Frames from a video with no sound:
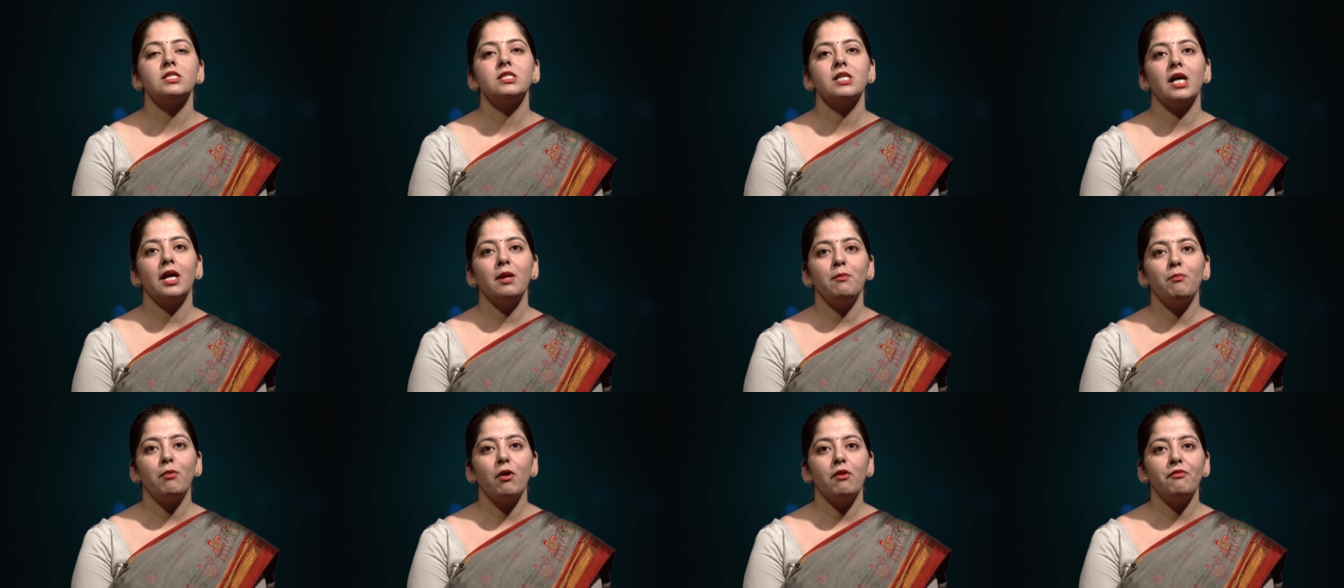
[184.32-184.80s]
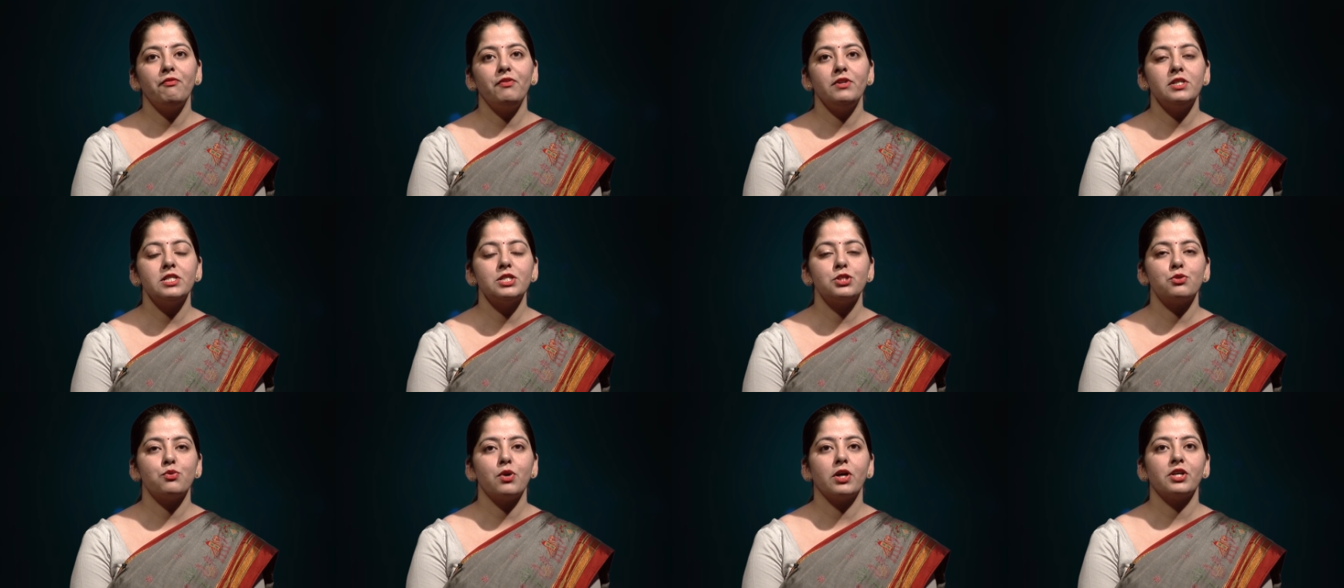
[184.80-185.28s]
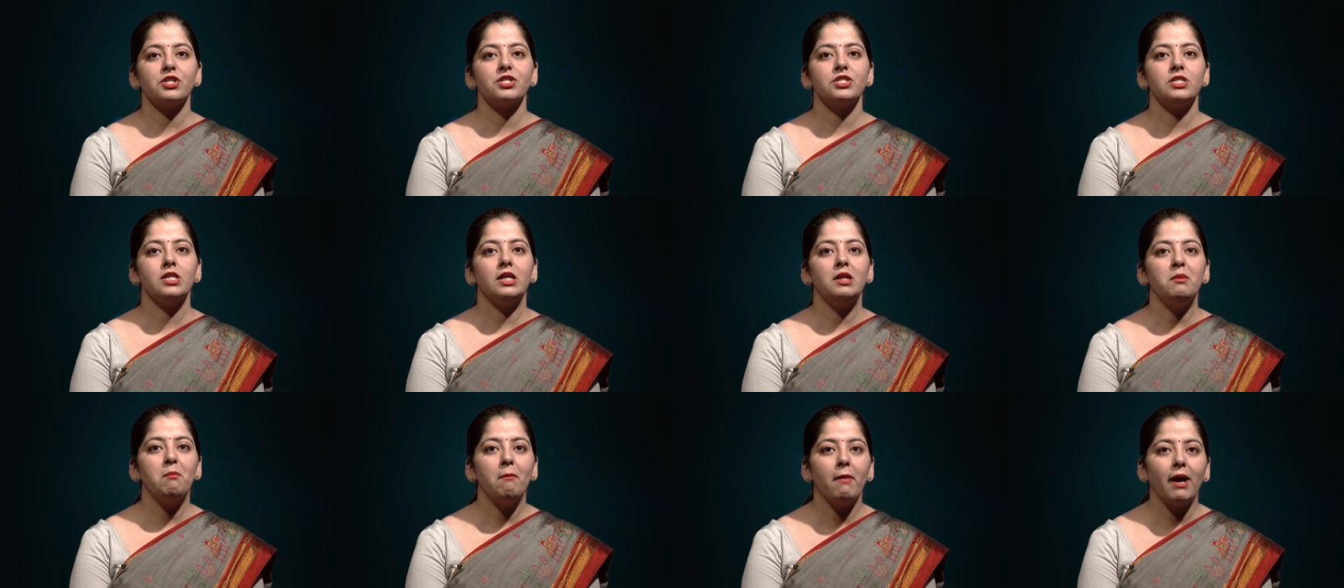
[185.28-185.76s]
type of
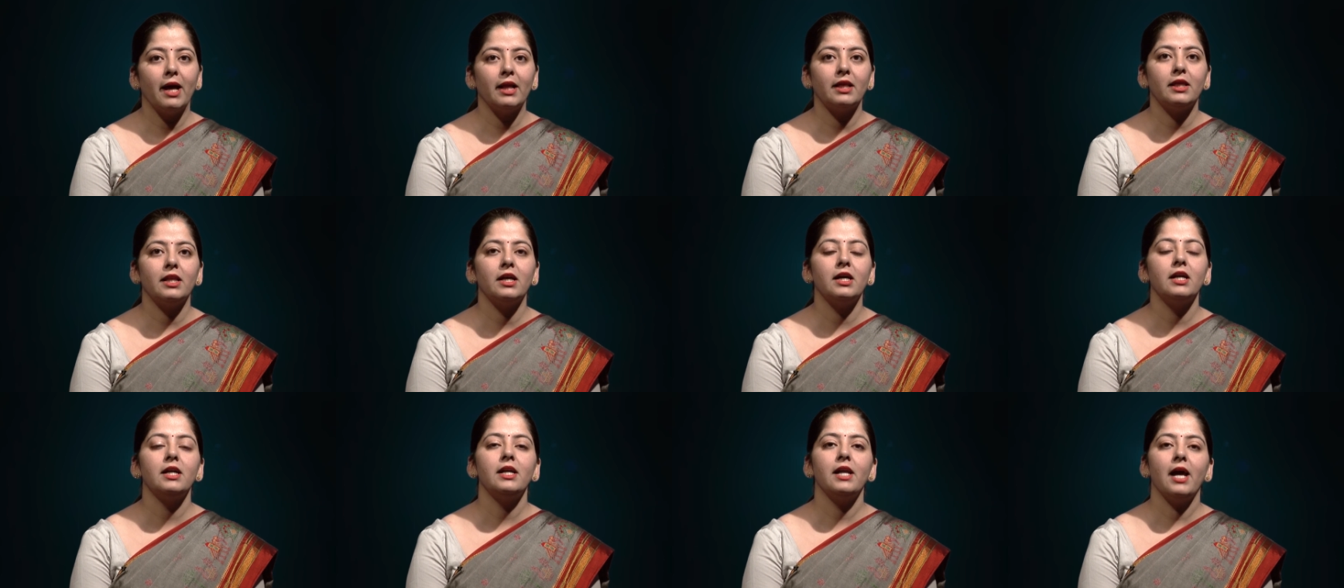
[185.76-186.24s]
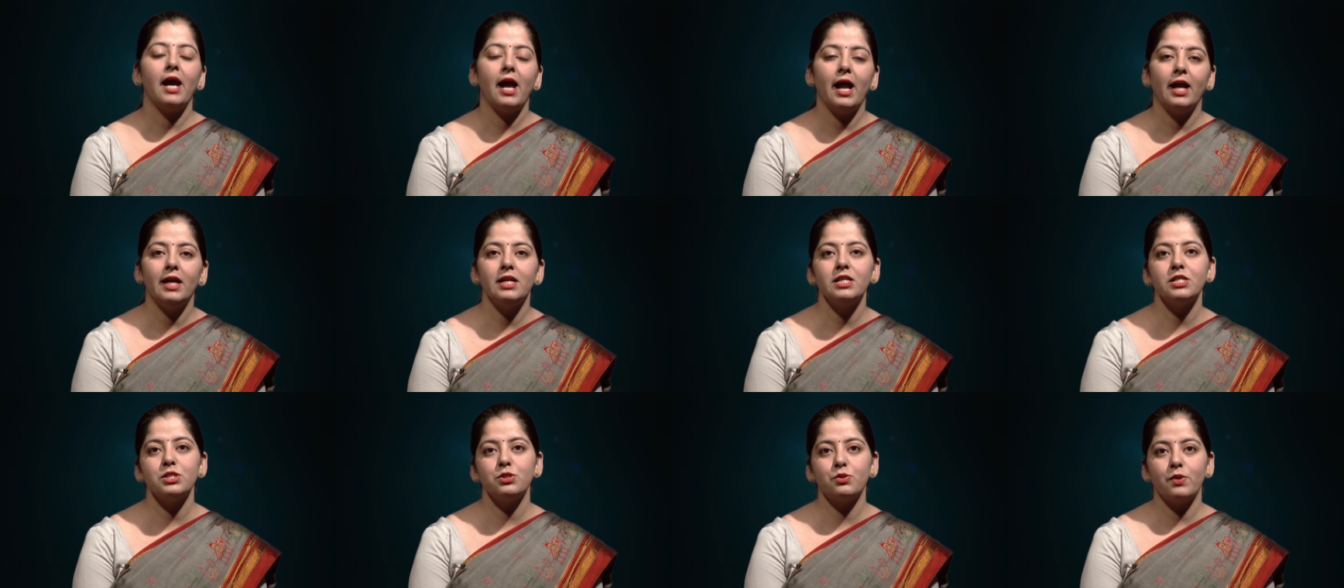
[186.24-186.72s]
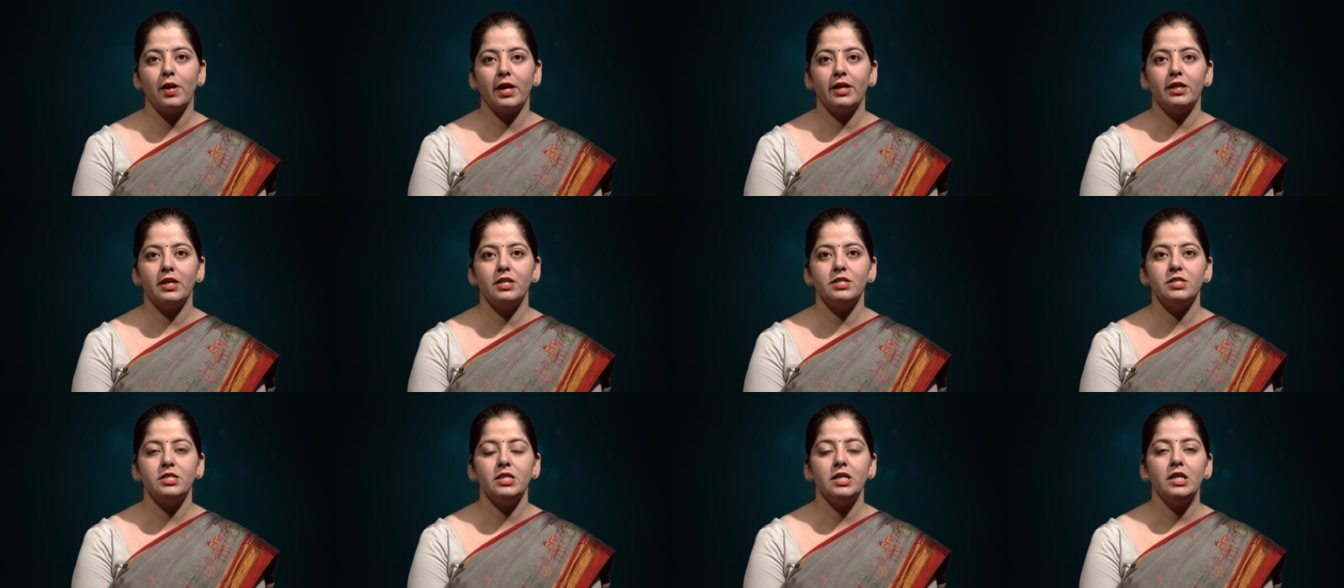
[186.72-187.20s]
instructional method and
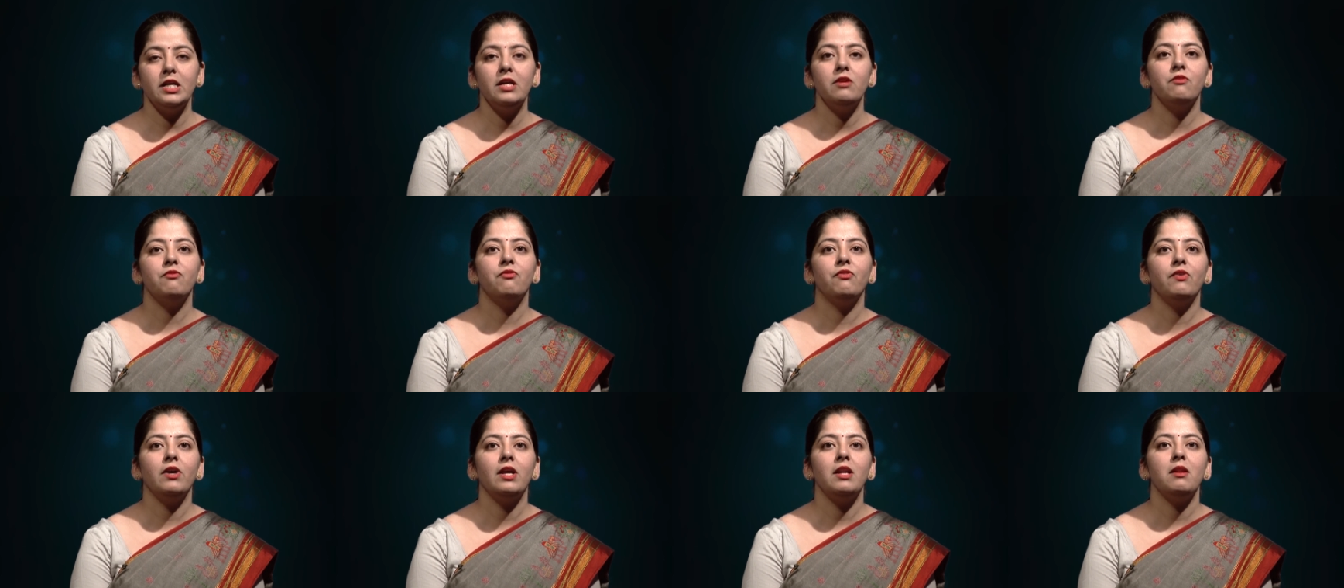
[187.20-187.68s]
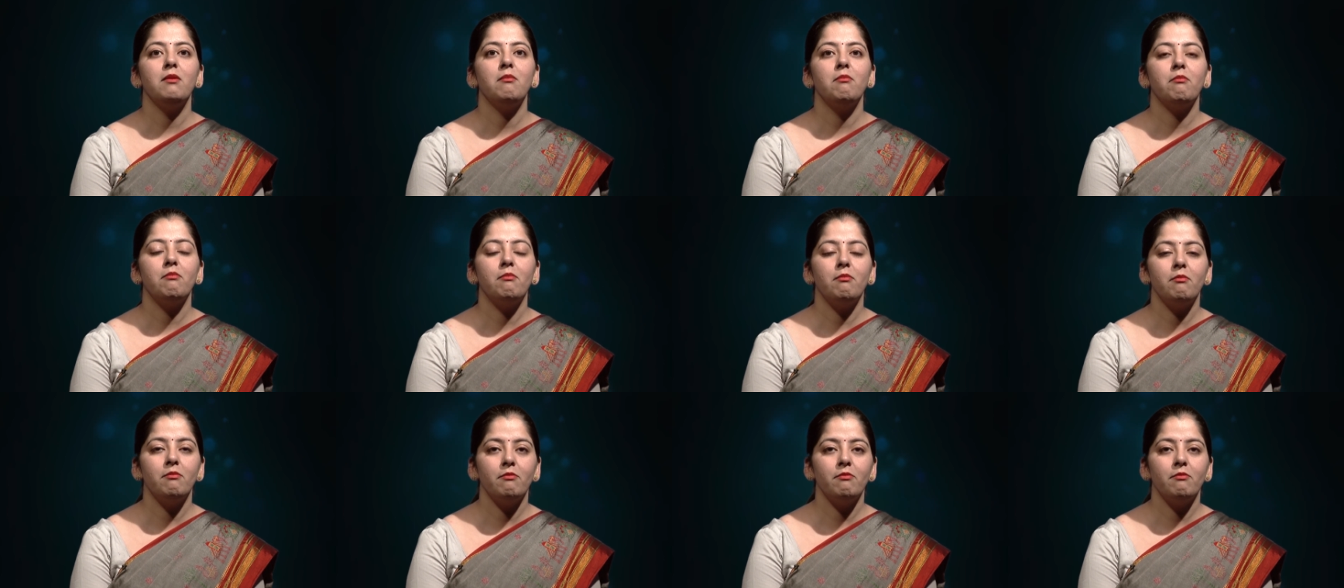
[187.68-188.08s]
strategy will